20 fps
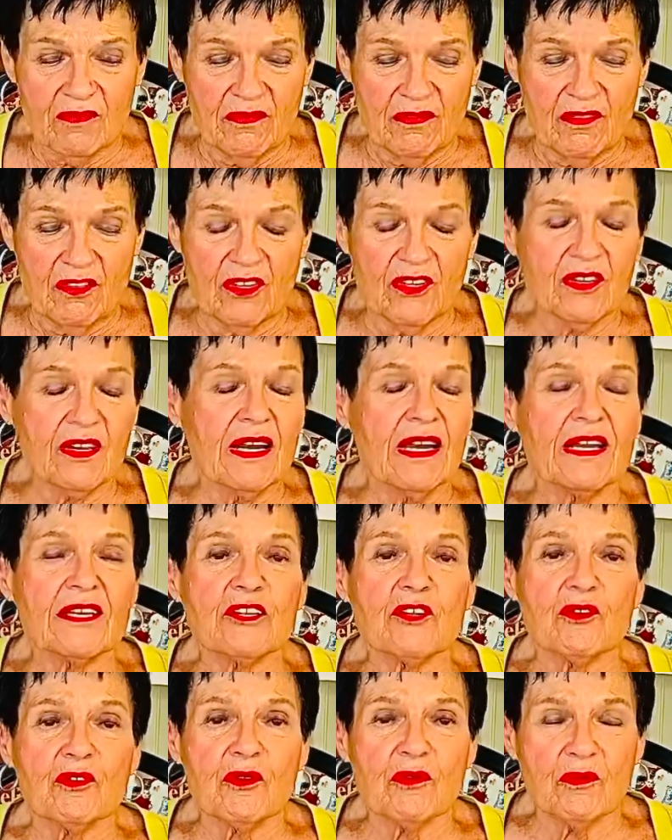look like
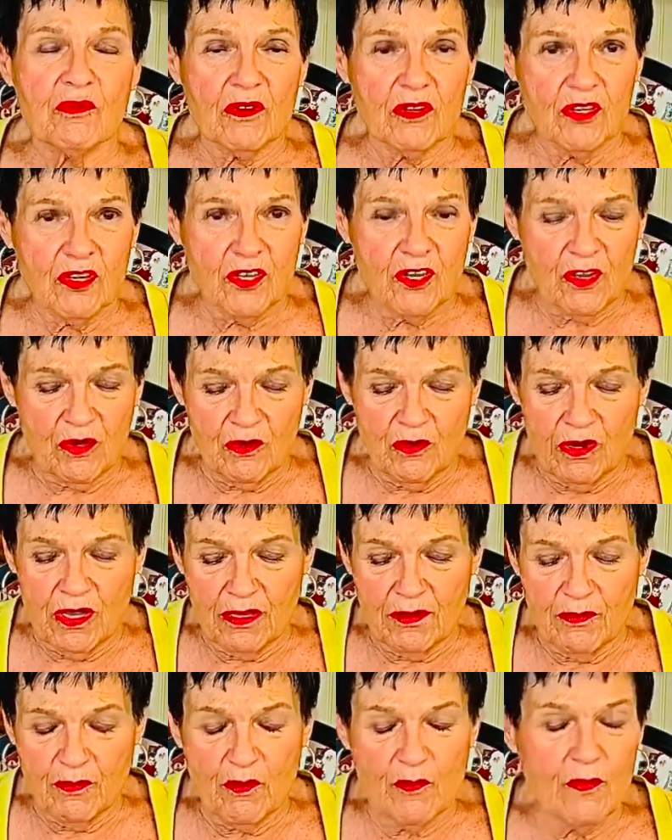you're,
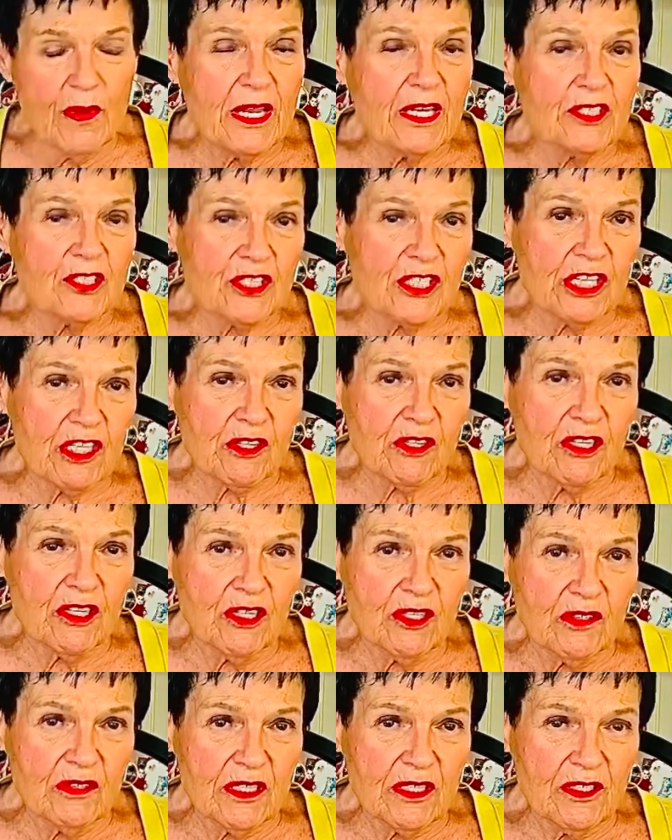an imaginary
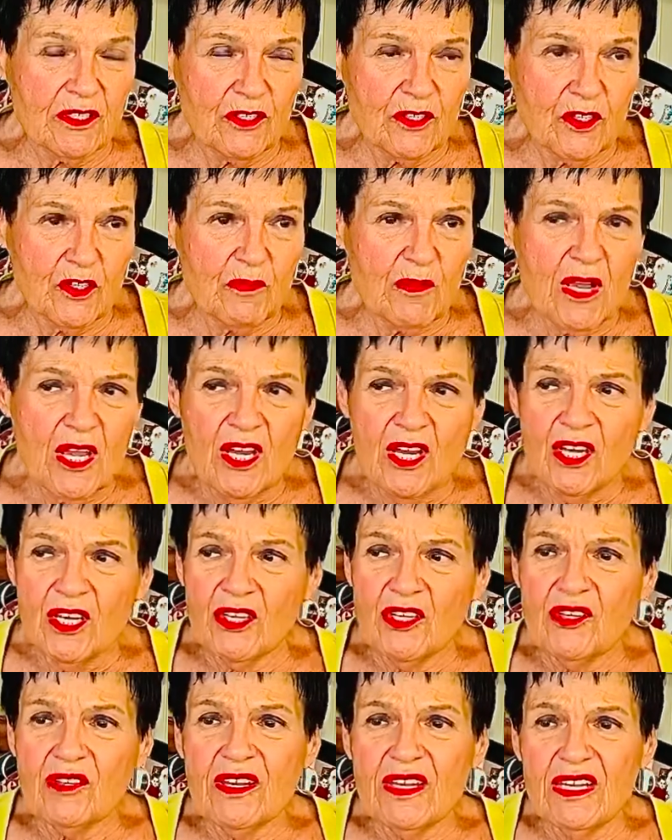hula hoop.
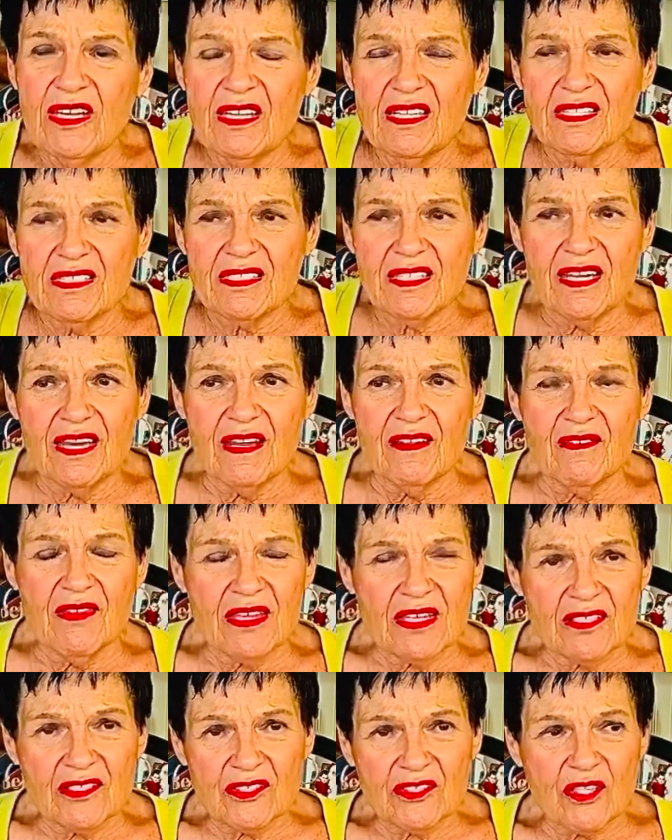You get inside
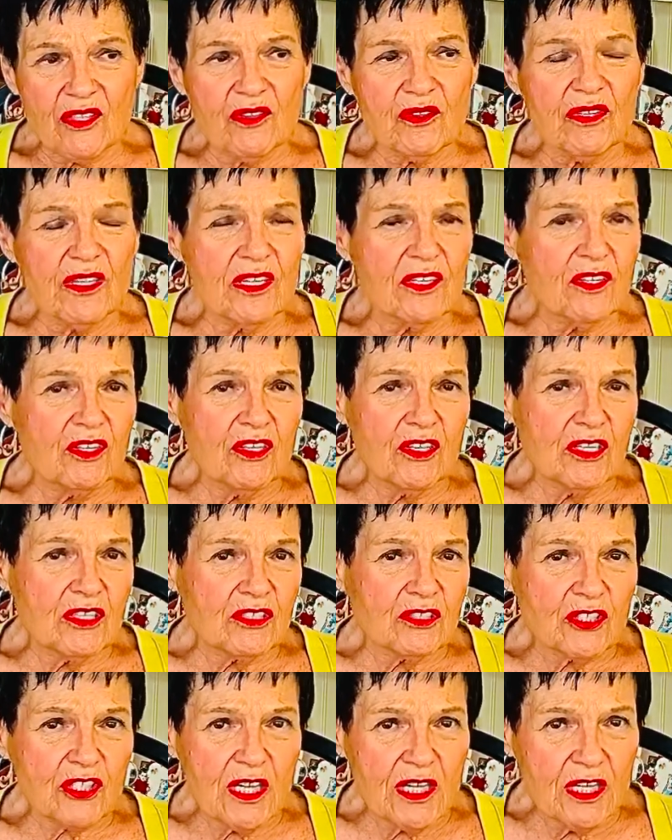that circle and you can
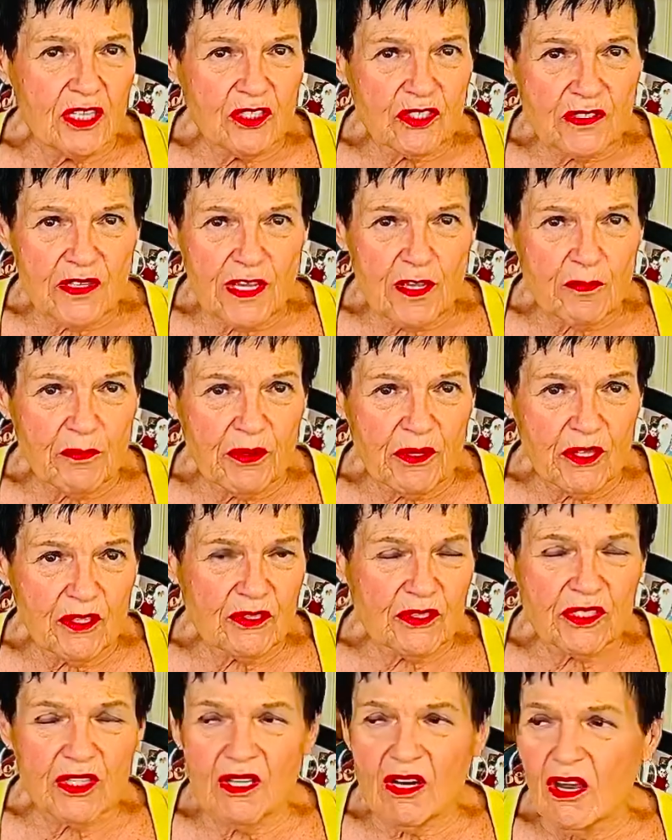change that
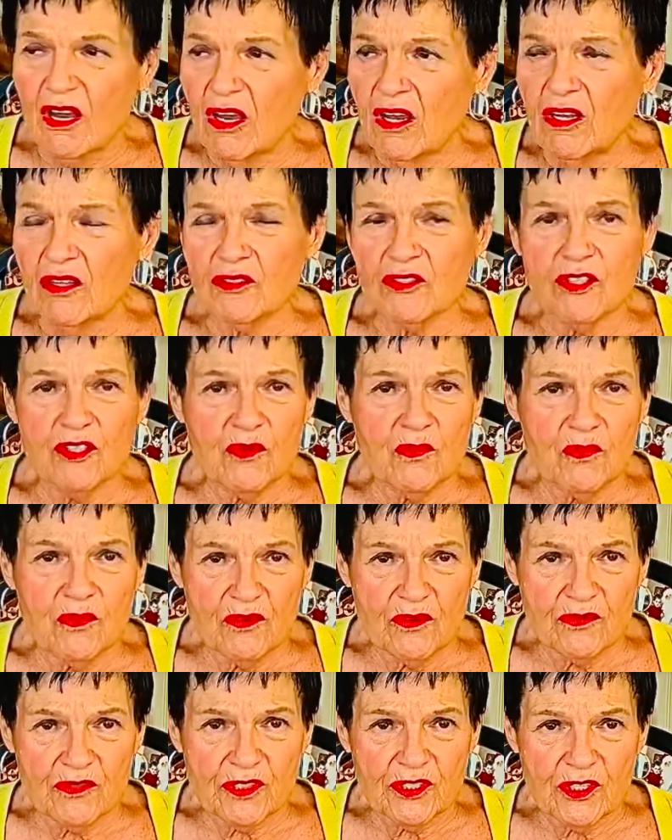person all you
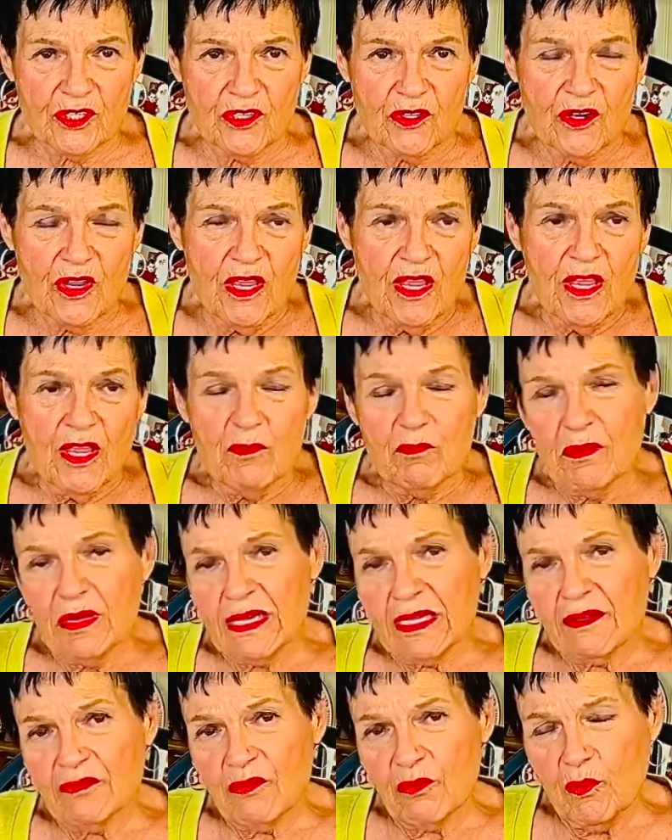want to.
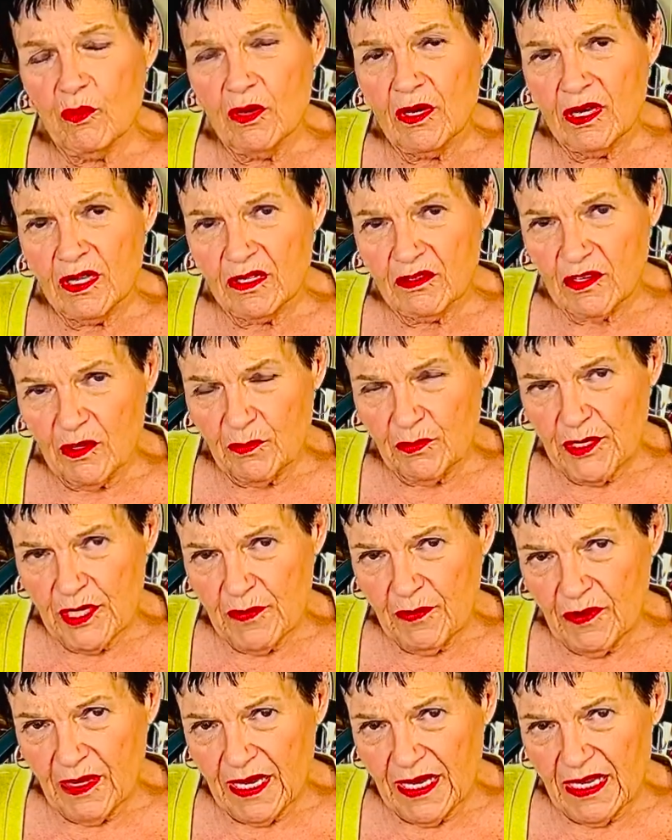But what the
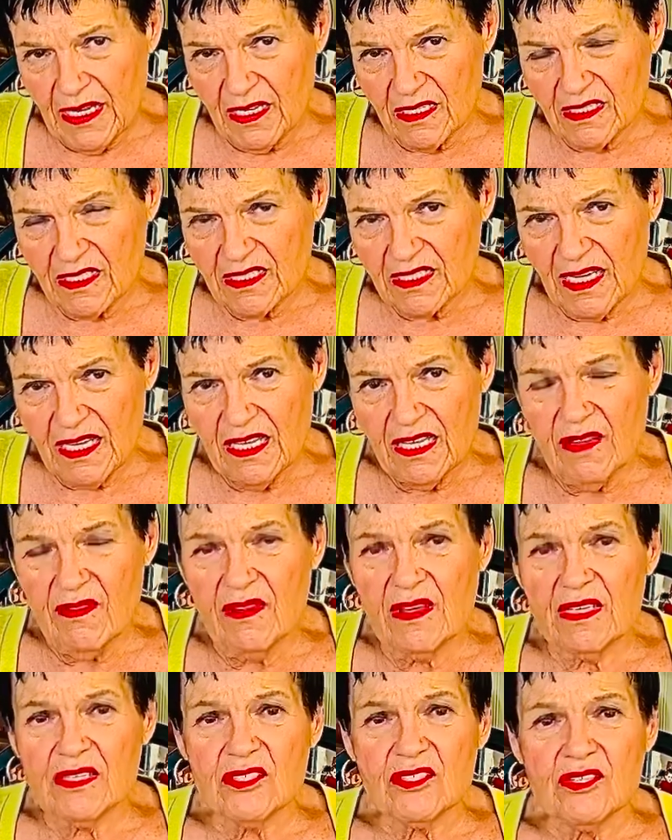people outside of
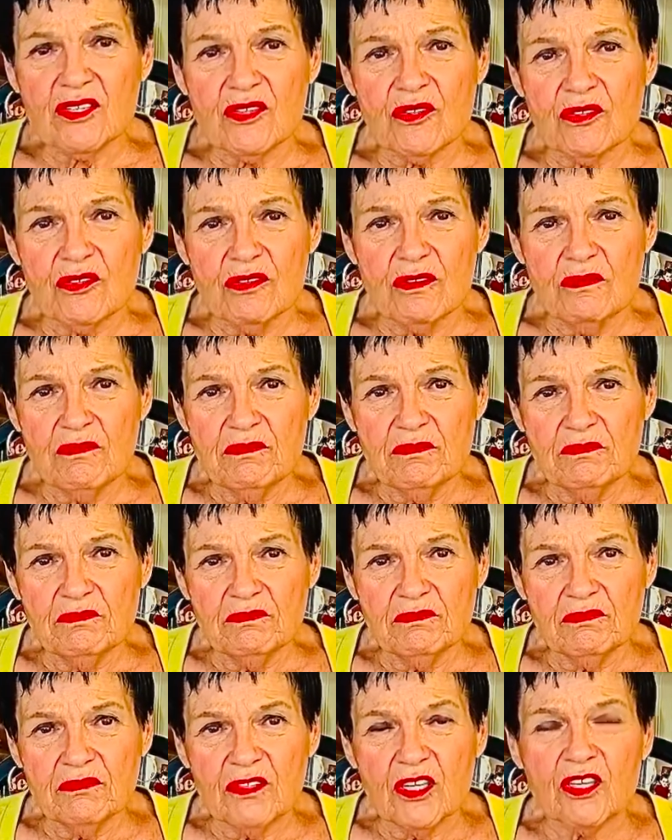that circle,
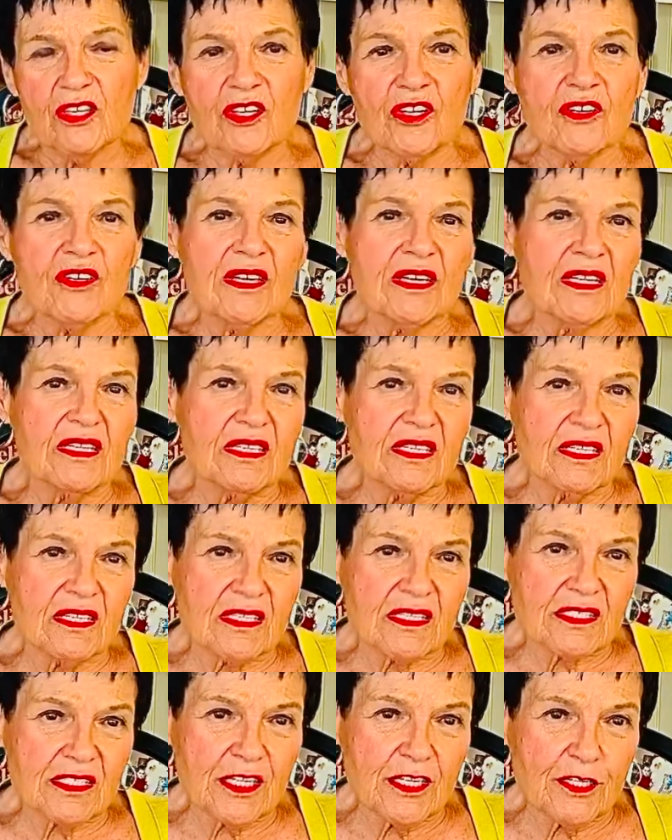you need to
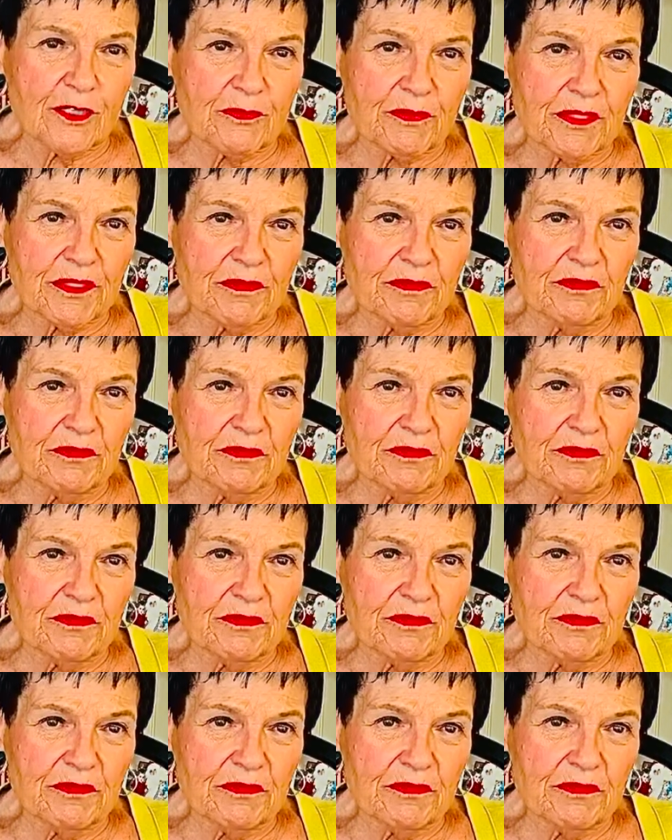accept.